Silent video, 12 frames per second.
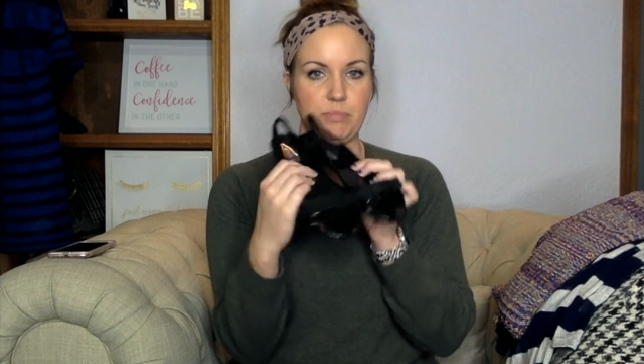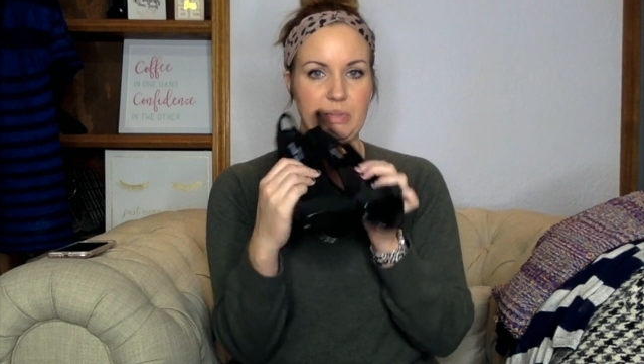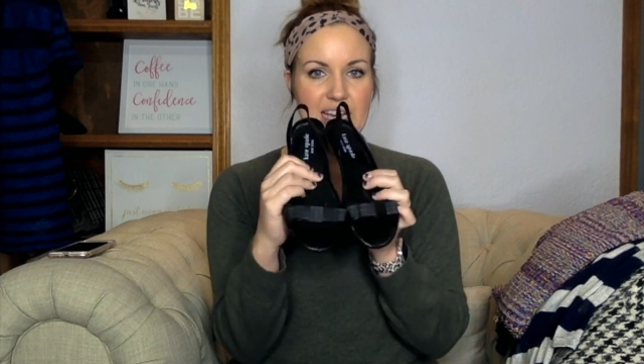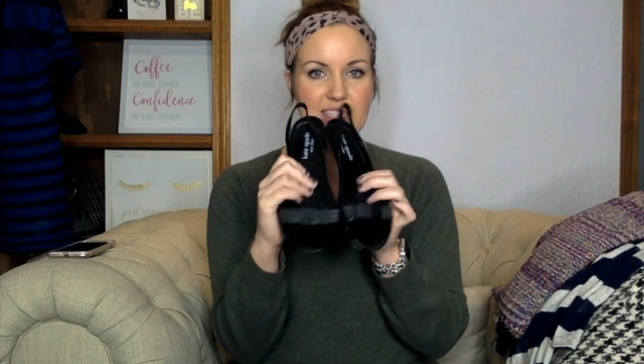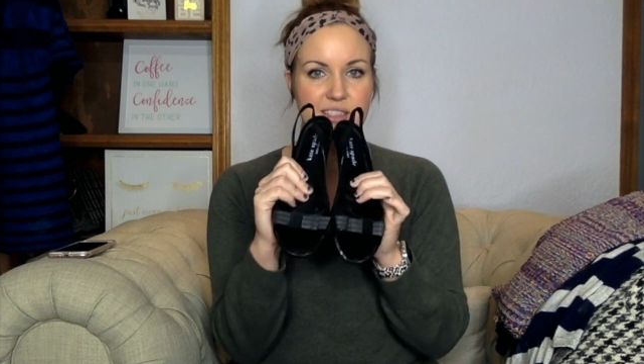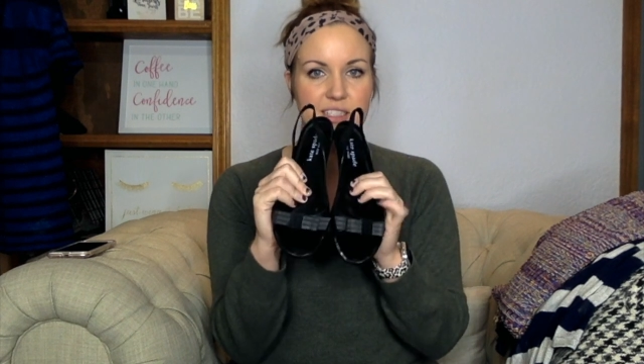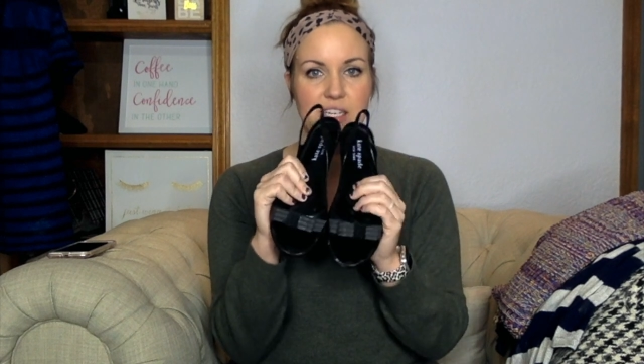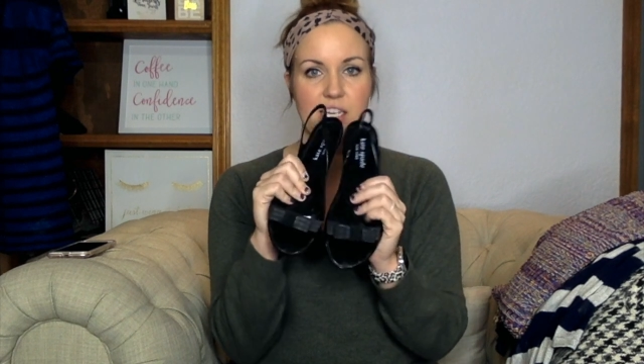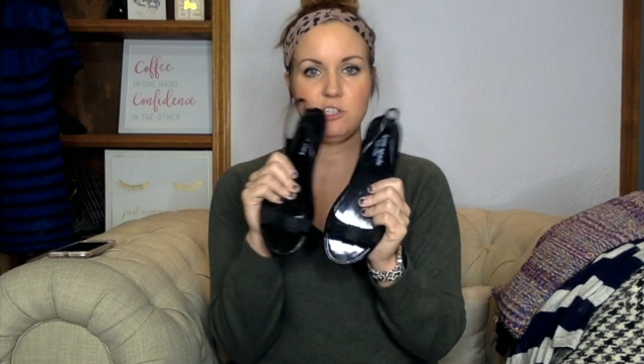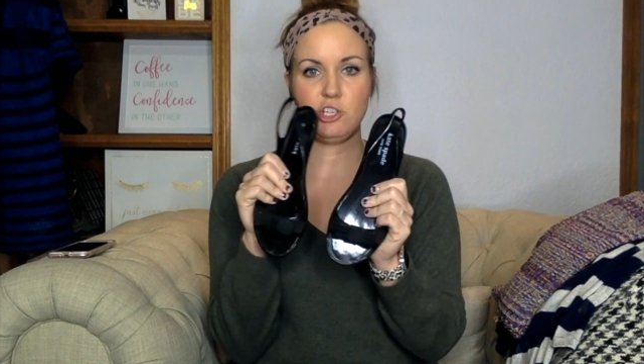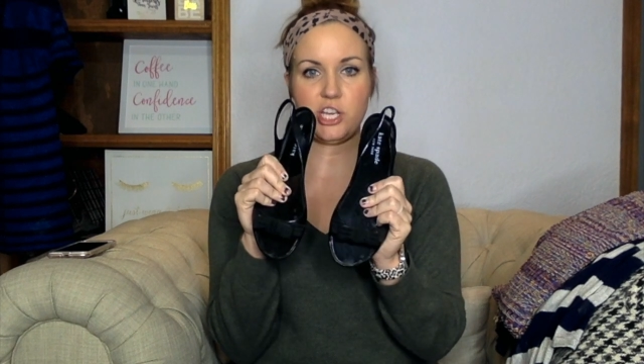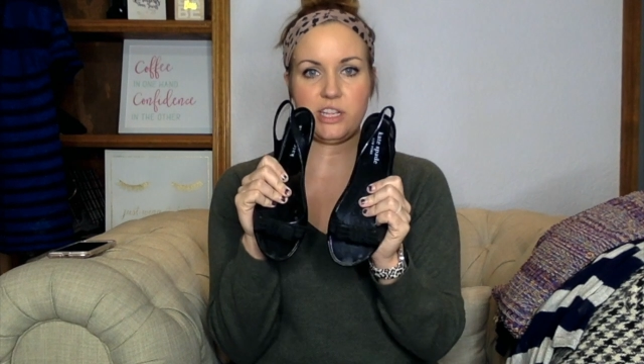
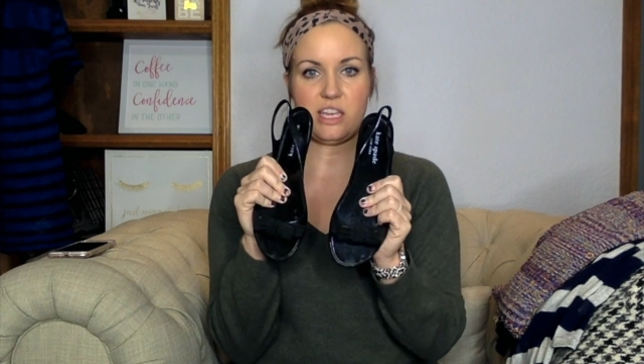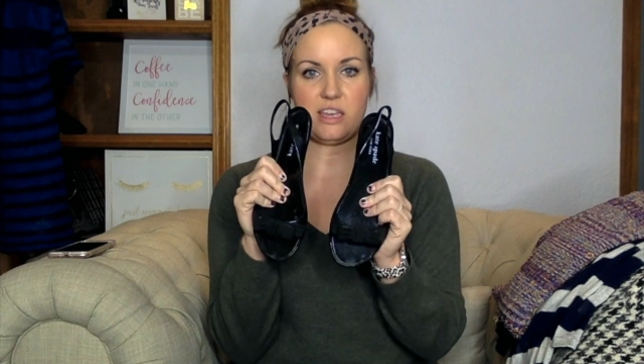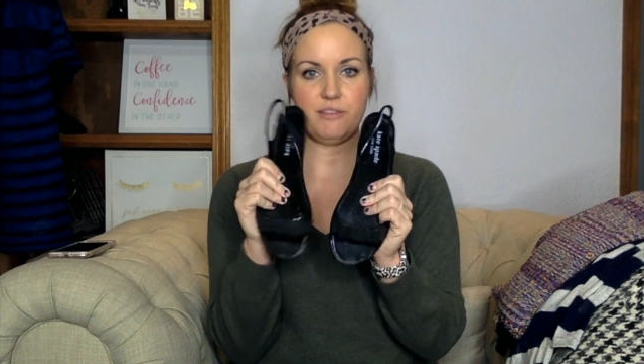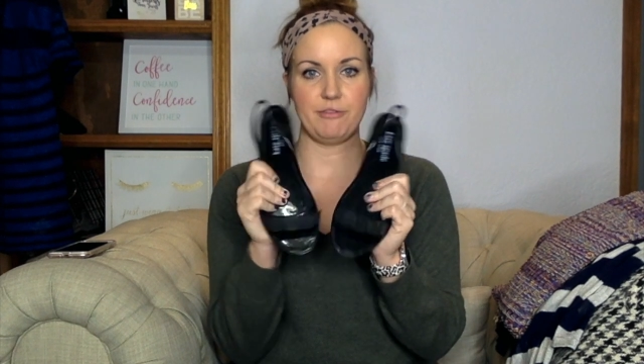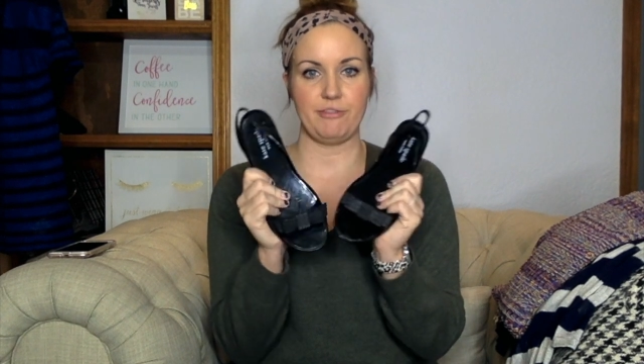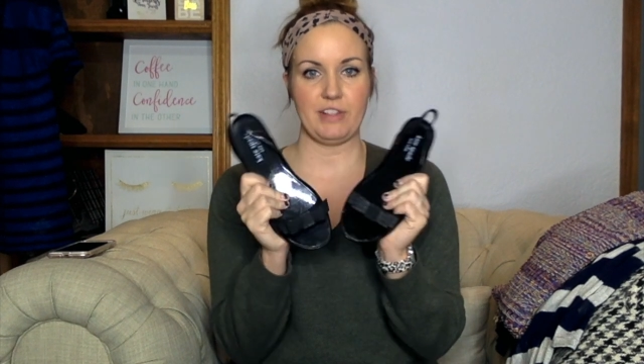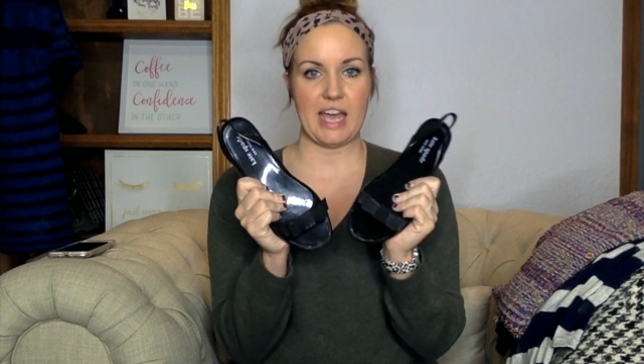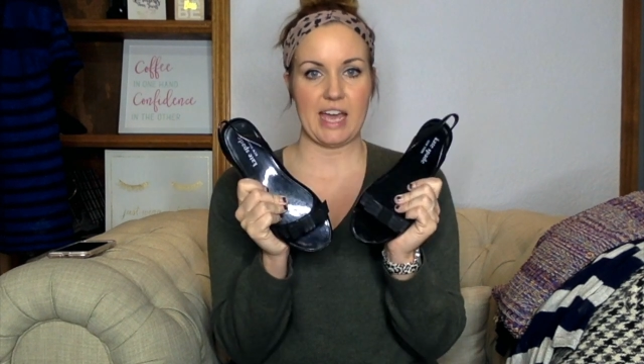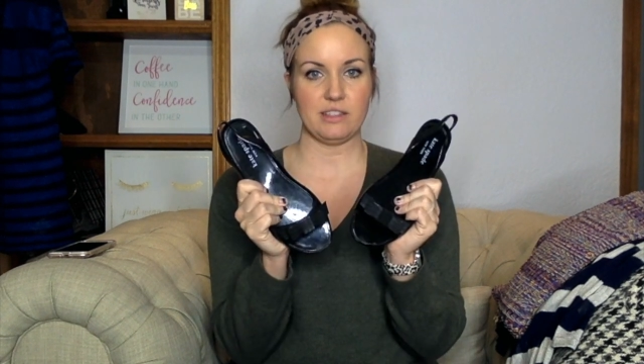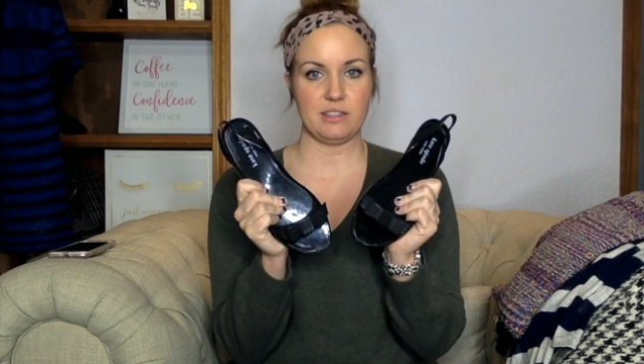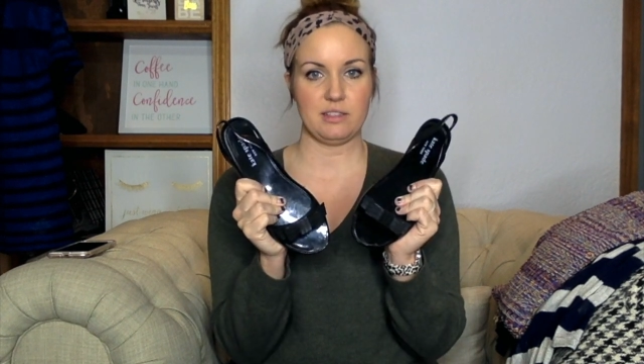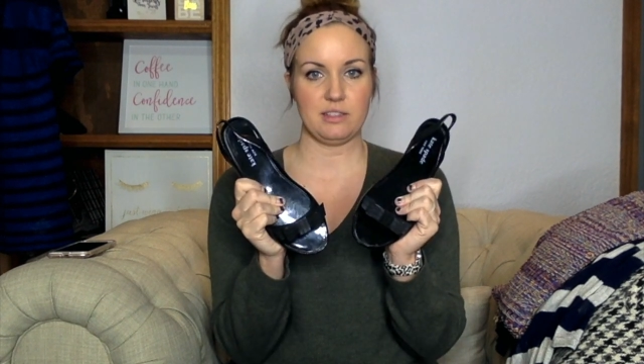plasticky jelly
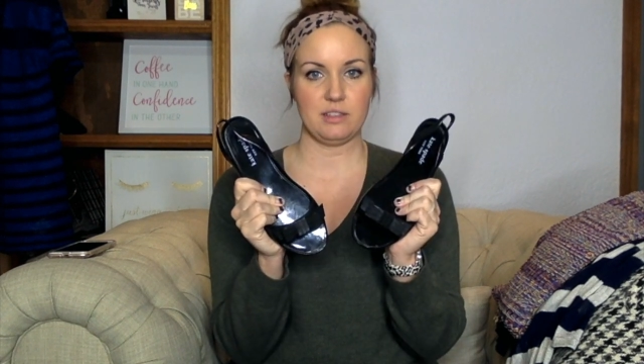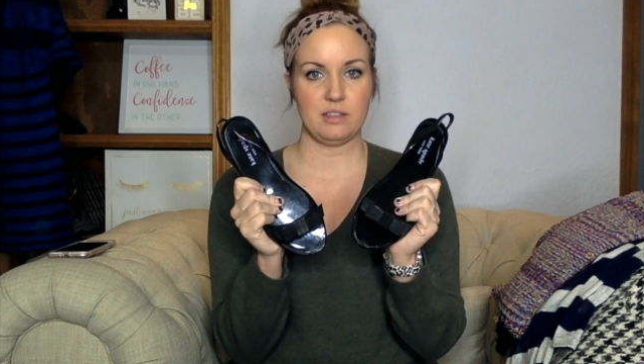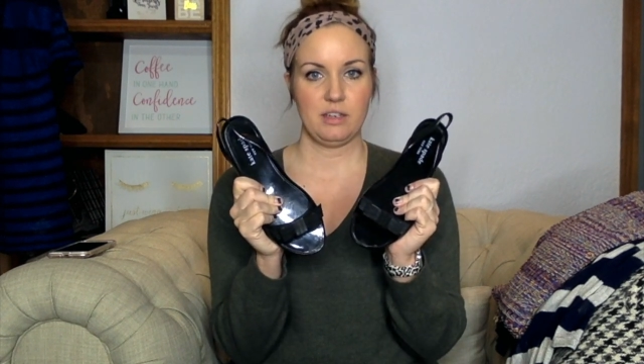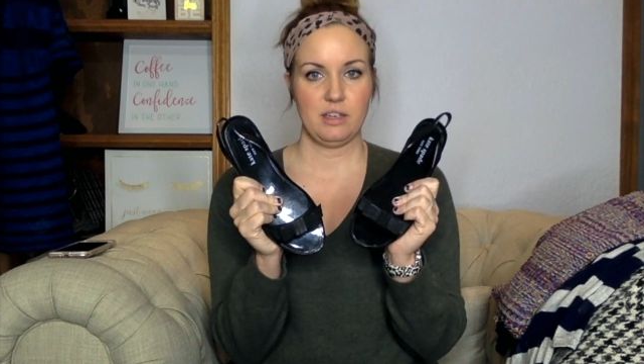flats.